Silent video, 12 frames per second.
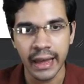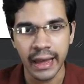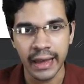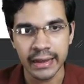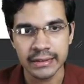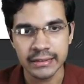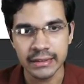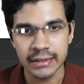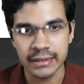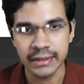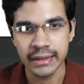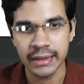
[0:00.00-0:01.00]
And
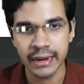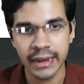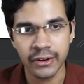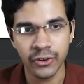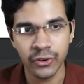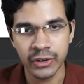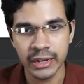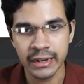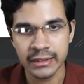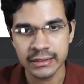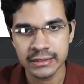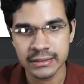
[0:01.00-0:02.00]
here I don't
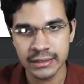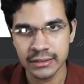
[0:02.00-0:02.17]
need this,